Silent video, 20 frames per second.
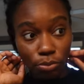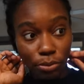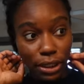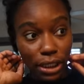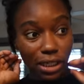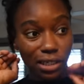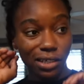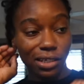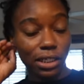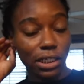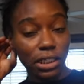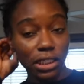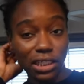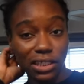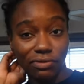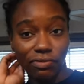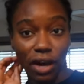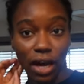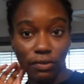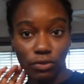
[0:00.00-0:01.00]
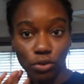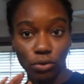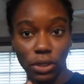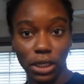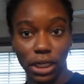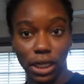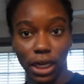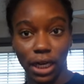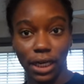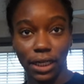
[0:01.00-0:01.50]
bit. It is five
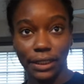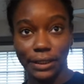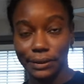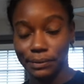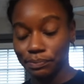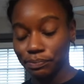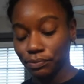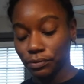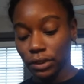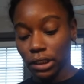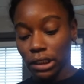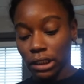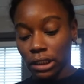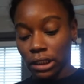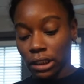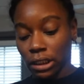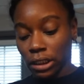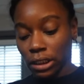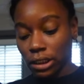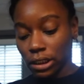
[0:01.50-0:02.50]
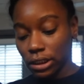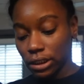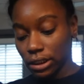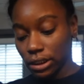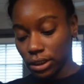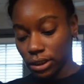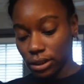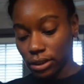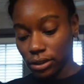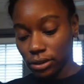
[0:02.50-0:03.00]
twenty-nine.
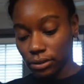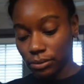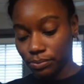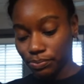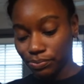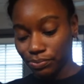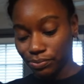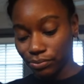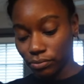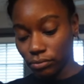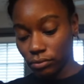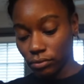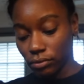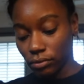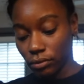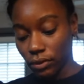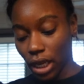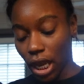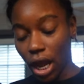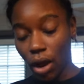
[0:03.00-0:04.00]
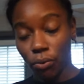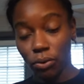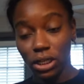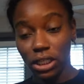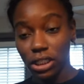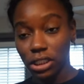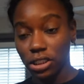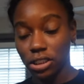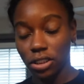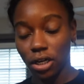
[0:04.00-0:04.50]
Um, I want to
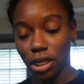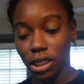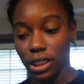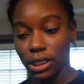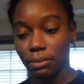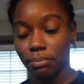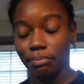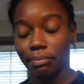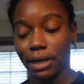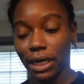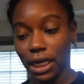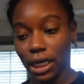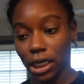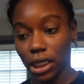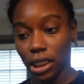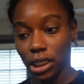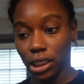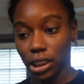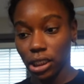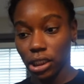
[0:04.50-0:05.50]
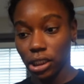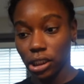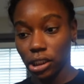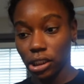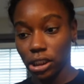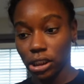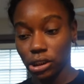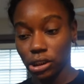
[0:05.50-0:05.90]
get started by